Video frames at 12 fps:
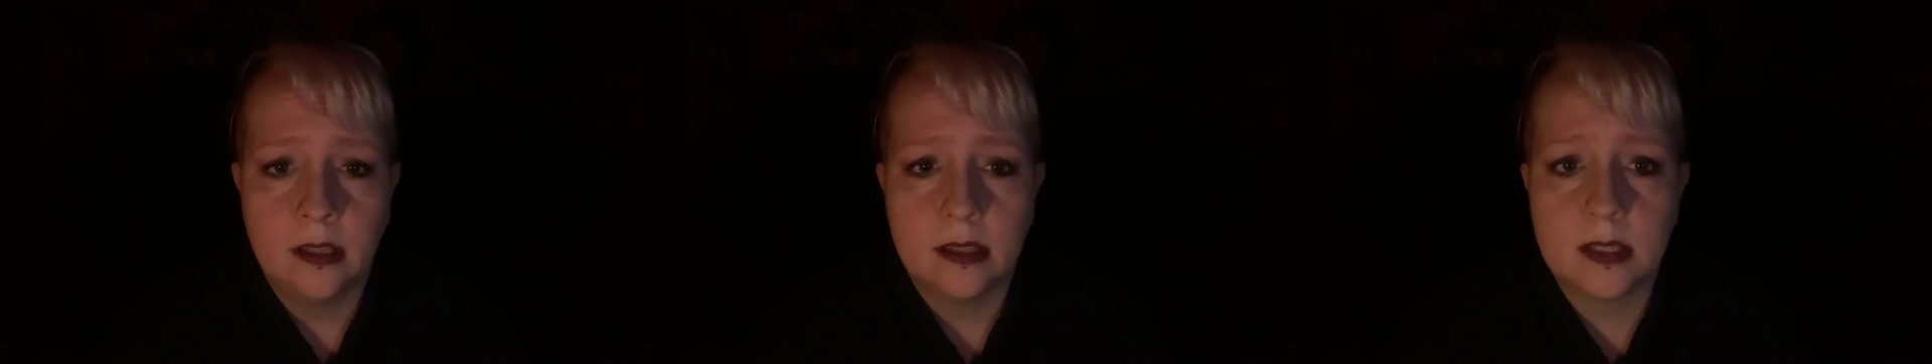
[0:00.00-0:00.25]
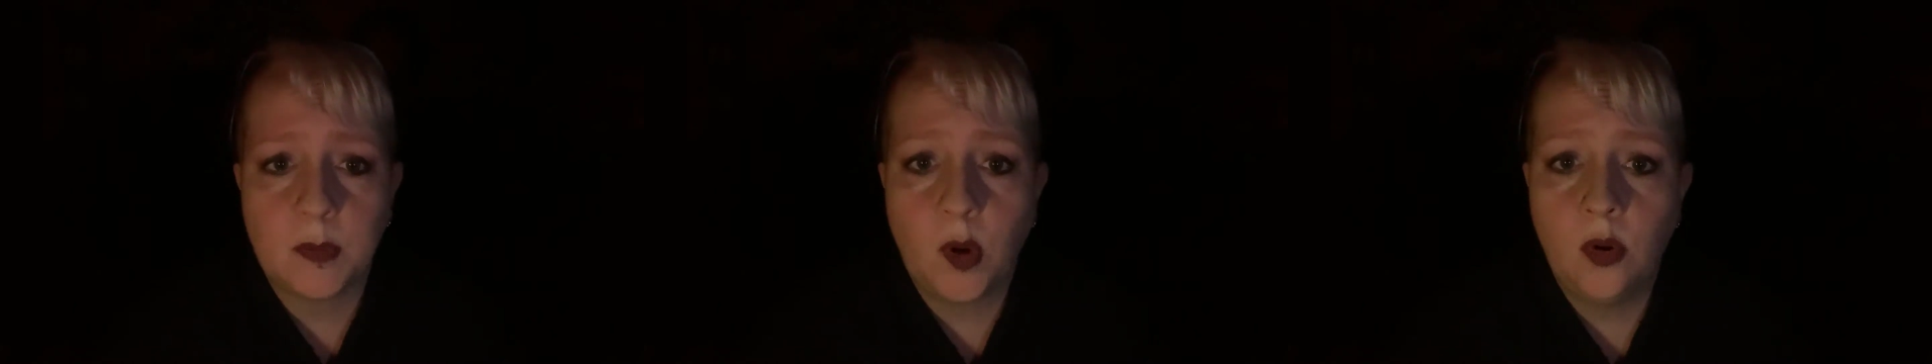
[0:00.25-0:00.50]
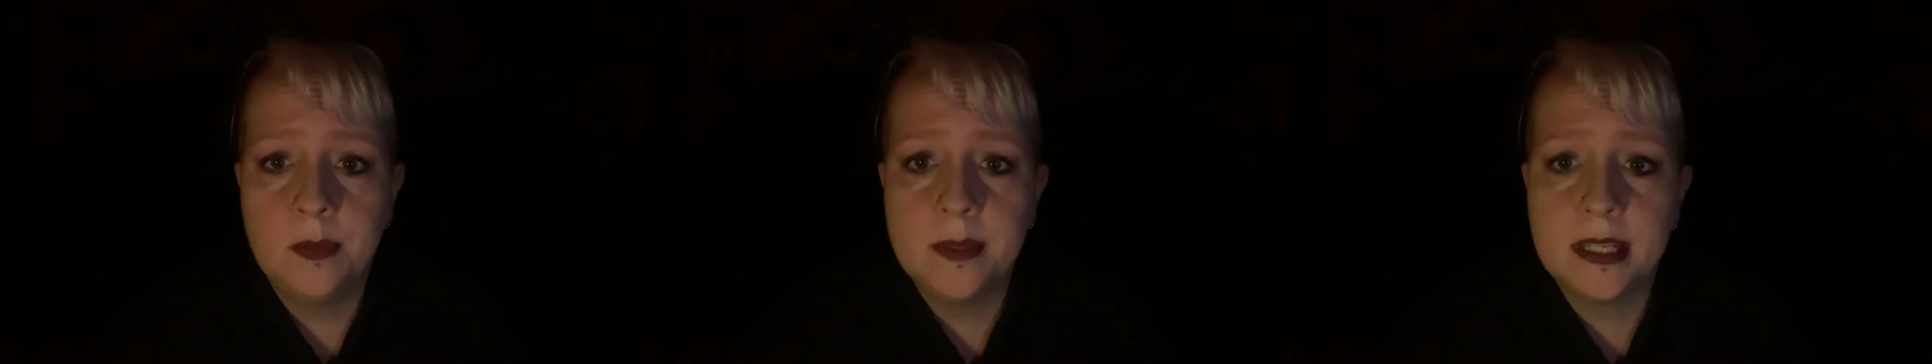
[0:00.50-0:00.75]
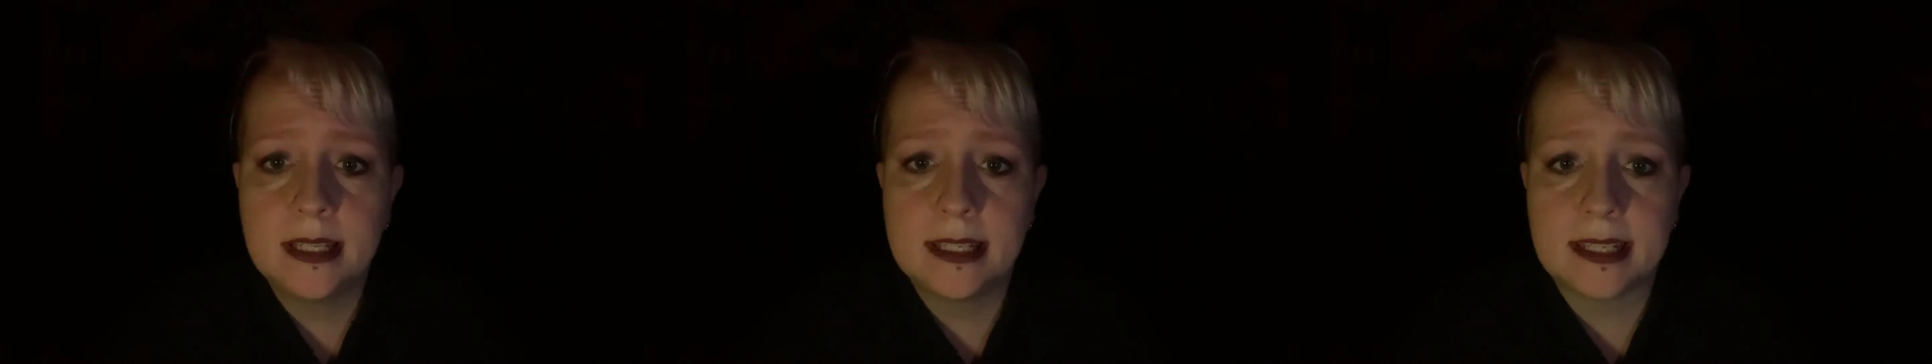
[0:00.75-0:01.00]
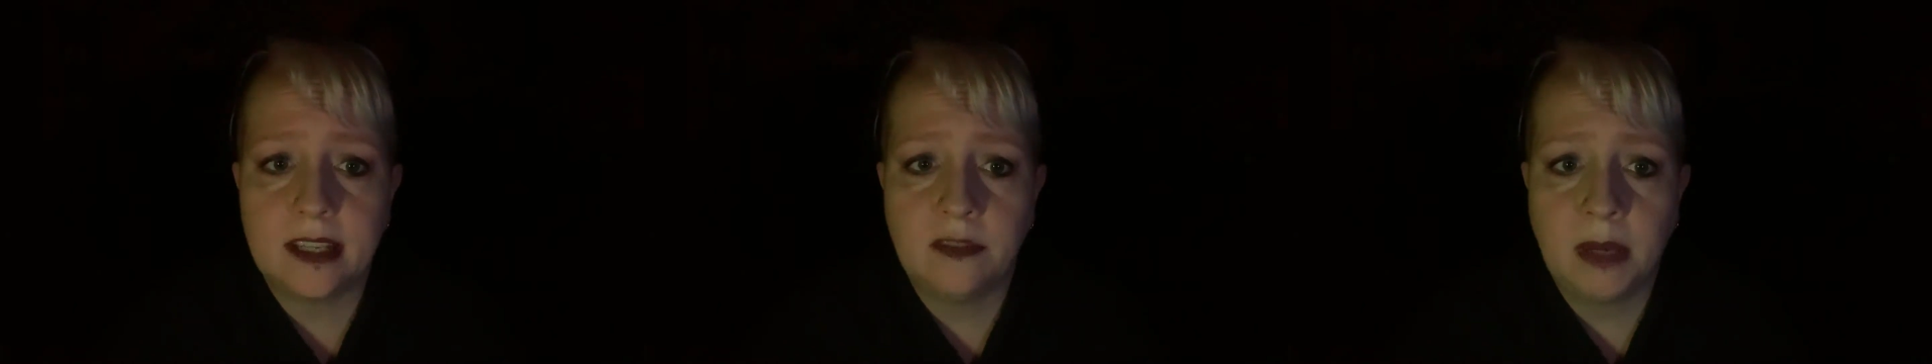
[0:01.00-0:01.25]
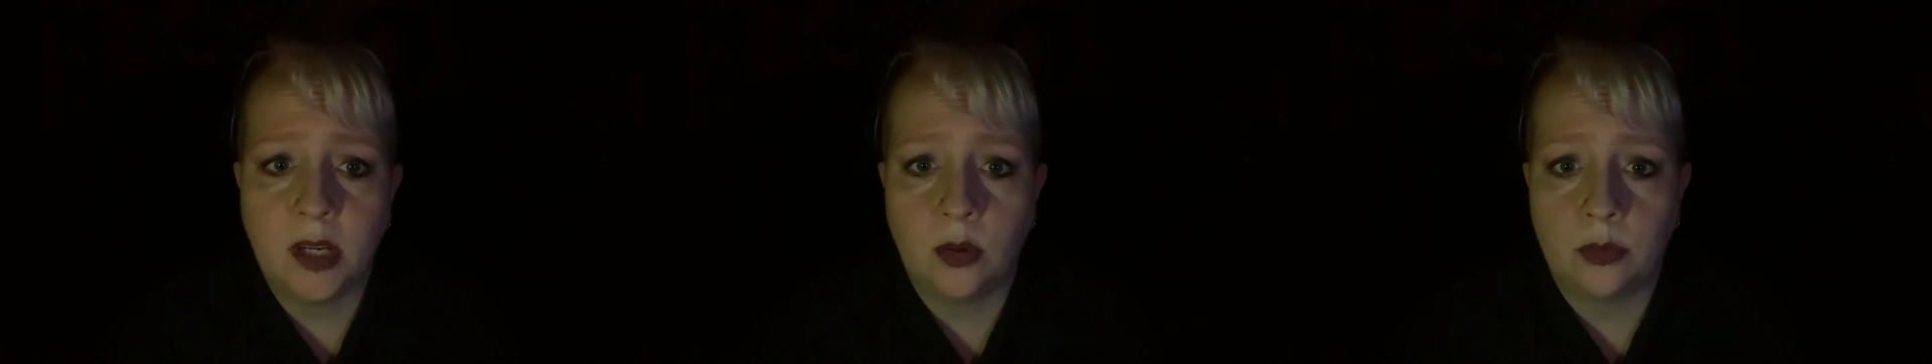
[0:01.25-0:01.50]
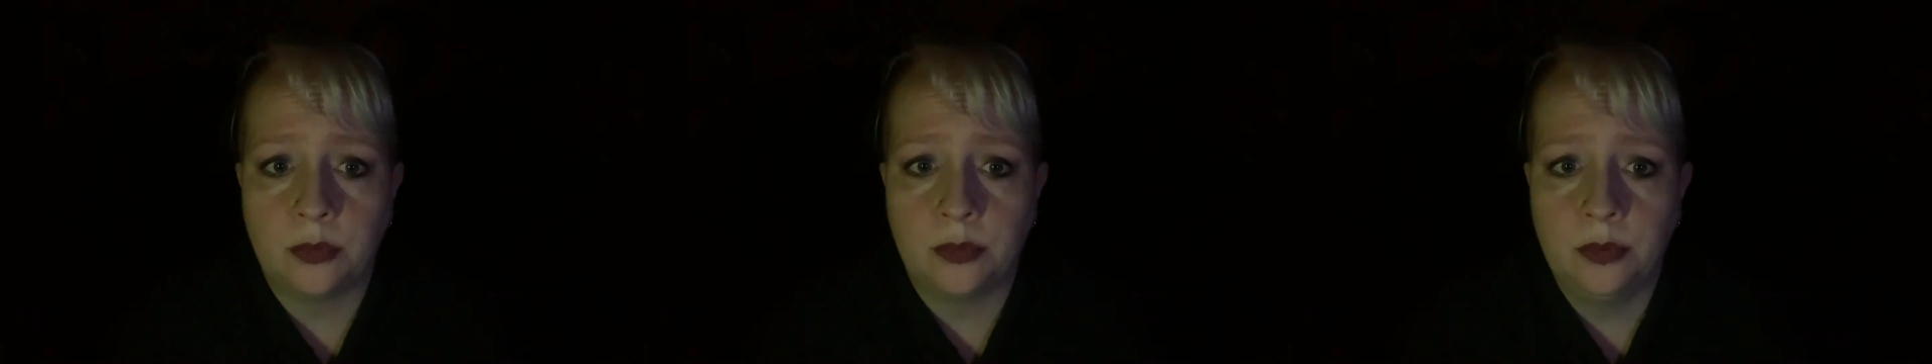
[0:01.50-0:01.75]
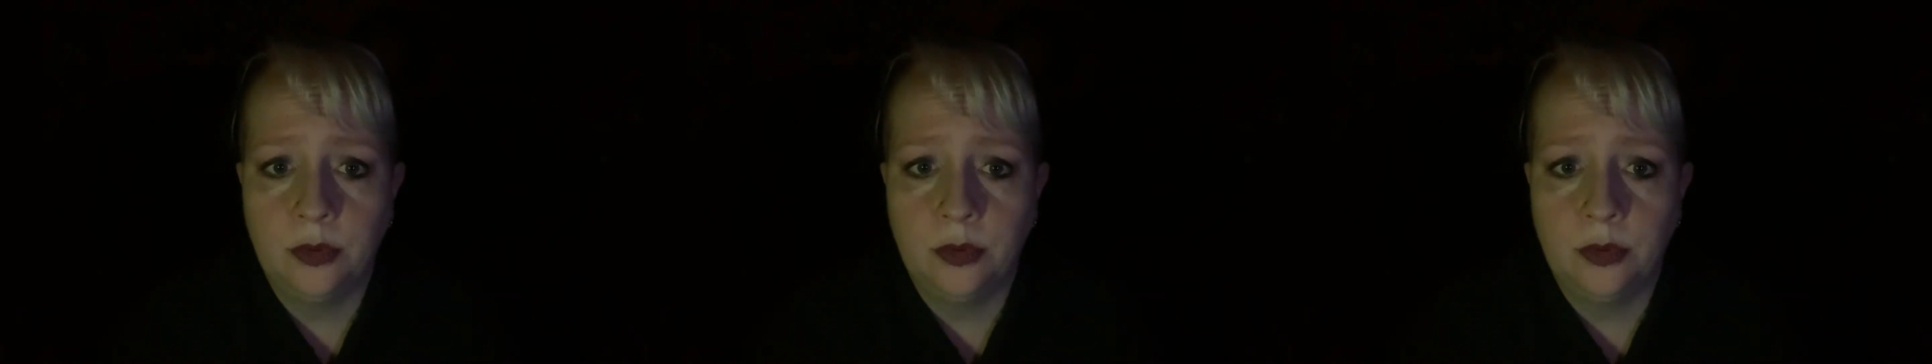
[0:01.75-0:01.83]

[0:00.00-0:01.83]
This poem is a design of my own,